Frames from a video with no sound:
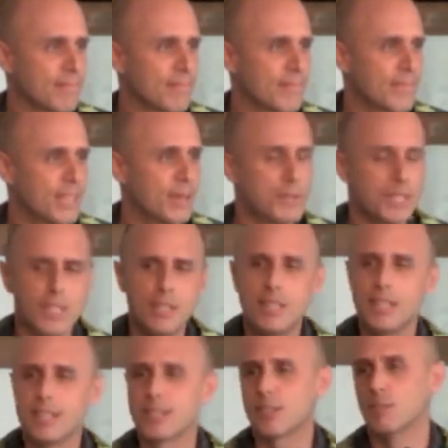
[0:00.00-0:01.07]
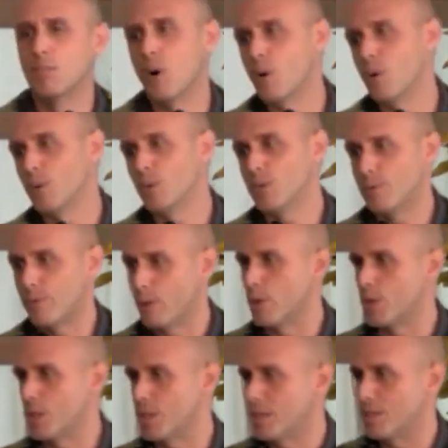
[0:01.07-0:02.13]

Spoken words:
It was in Nina Simone's version,